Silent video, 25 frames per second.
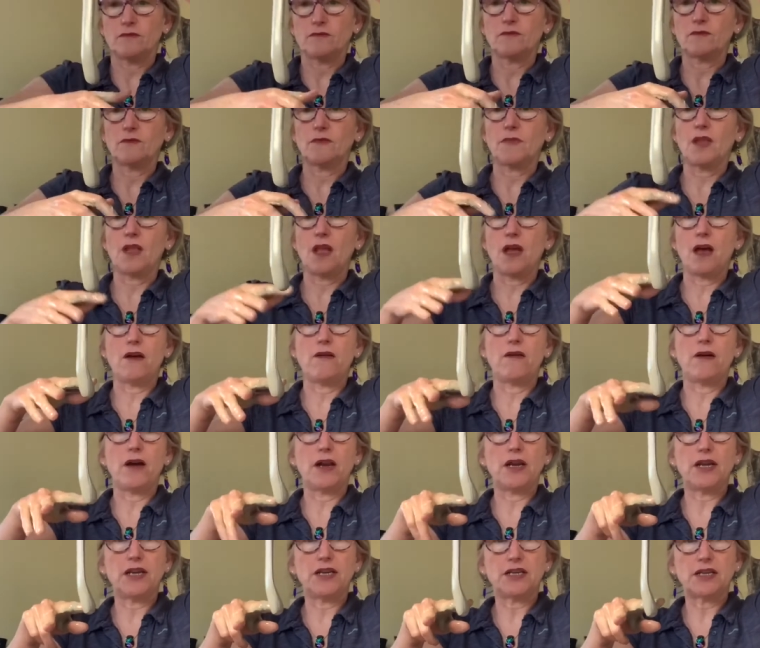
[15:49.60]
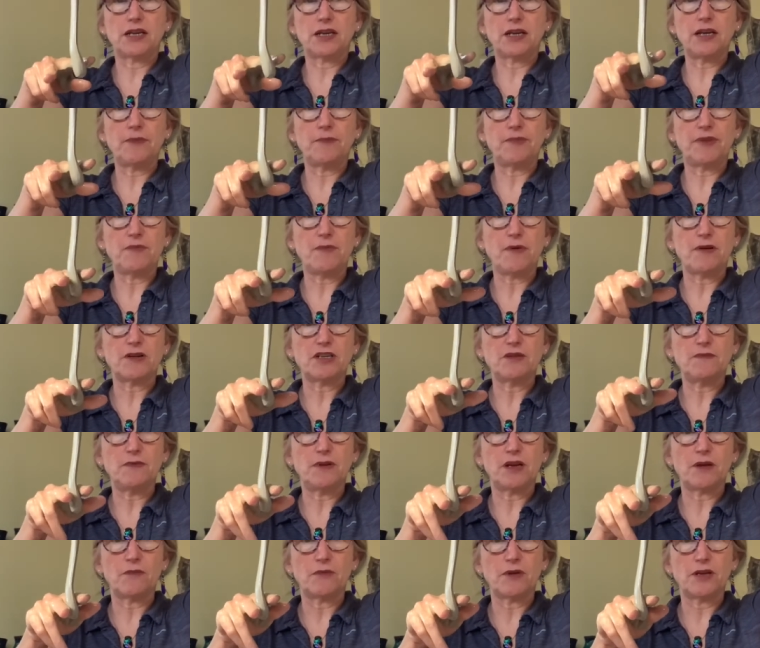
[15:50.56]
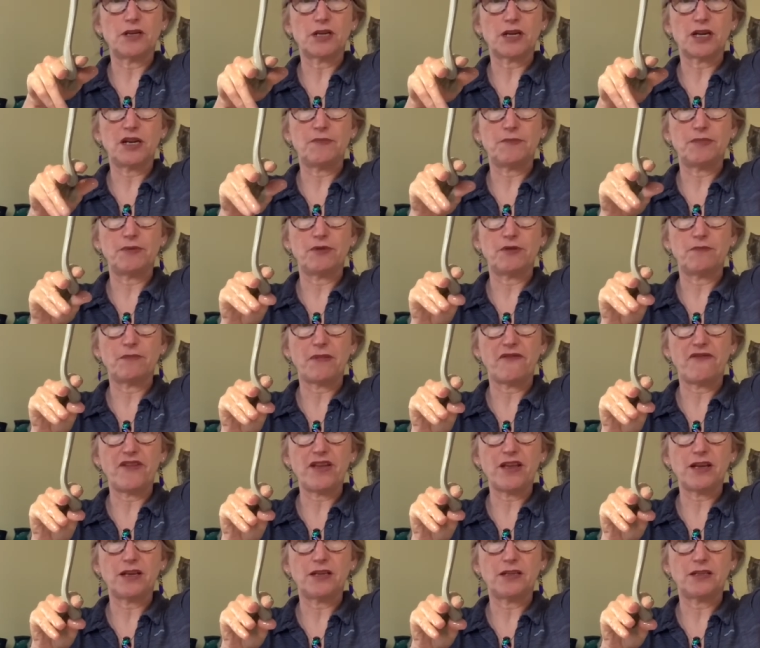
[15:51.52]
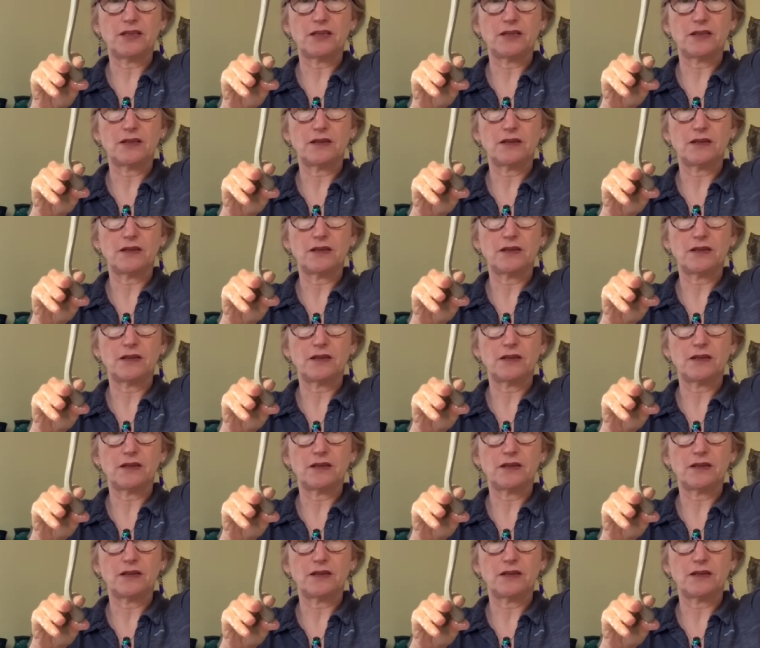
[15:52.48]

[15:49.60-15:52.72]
Yeah, I need to clip the bottom, and I'm going to clip it with my fingers,